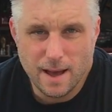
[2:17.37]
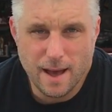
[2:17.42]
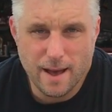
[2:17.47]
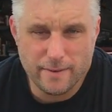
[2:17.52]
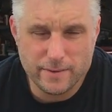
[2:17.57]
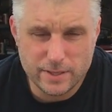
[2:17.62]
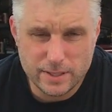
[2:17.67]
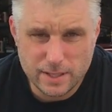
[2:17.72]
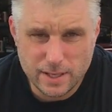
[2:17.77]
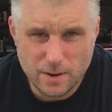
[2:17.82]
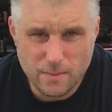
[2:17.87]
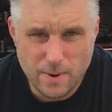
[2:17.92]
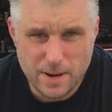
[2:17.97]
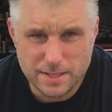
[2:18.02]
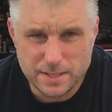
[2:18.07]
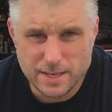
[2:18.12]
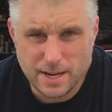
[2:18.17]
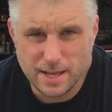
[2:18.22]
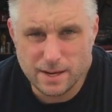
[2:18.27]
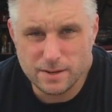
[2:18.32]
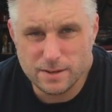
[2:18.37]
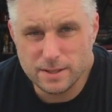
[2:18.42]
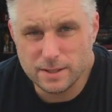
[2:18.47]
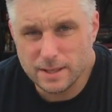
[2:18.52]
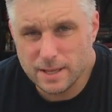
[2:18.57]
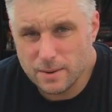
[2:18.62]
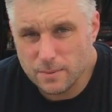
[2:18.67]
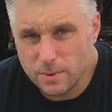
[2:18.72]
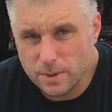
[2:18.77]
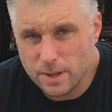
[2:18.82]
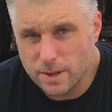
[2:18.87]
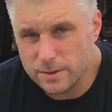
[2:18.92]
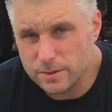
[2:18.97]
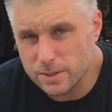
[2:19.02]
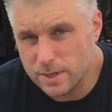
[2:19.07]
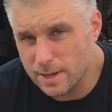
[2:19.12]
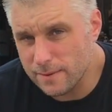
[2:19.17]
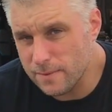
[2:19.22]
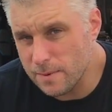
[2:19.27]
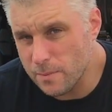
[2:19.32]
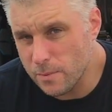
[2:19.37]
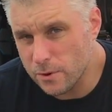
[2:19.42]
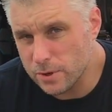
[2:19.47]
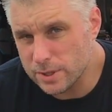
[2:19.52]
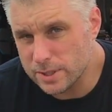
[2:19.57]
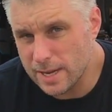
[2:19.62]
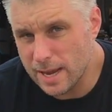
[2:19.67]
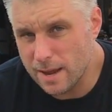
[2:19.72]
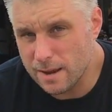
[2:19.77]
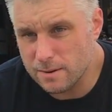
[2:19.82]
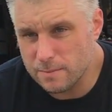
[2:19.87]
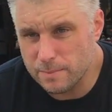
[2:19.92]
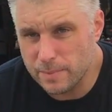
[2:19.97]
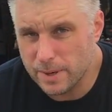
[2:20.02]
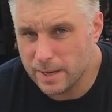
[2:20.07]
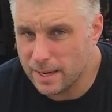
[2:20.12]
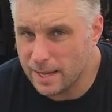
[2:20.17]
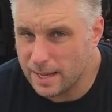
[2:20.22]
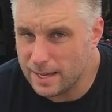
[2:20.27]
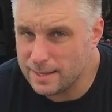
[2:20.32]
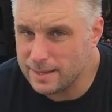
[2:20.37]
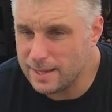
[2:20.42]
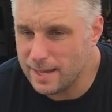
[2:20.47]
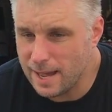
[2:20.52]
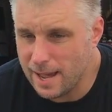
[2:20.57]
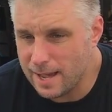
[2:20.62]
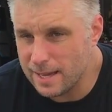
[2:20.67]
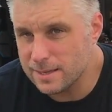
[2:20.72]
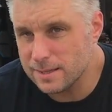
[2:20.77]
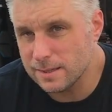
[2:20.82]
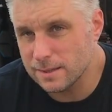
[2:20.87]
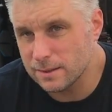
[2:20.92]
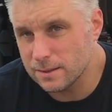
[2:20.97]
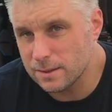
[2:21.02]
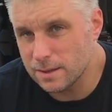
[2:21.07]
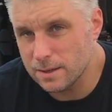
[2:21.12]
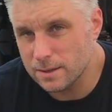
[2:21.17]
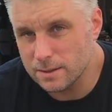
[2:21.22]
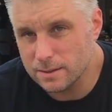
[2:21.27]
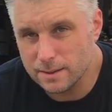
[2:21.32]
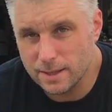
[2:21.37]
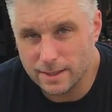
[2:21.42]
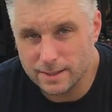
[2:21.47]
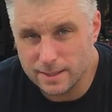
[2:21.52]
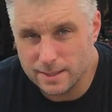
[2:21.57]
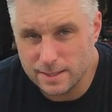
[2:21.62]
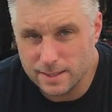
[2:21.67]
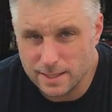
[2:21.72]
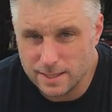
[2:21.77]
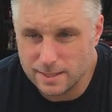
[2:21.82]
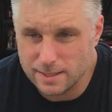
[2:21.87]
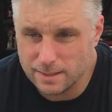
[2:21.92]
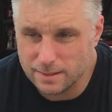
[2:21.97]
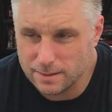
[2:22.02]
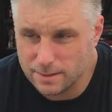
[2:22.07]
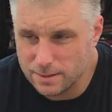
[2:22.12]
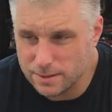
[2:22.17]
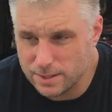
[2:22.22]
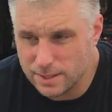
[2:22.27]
Obviously, a resonator delete will also give you more sound, but in the 8-cylinder, not the 6-cylinder.